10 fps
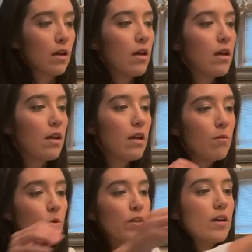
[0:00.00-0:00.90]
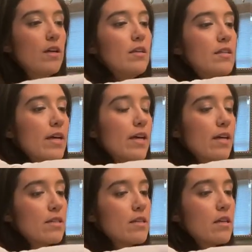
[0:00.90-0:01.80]
And moving on, day
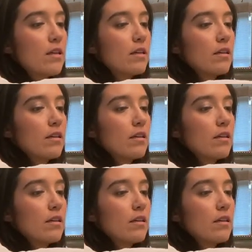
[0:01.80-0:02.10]
18.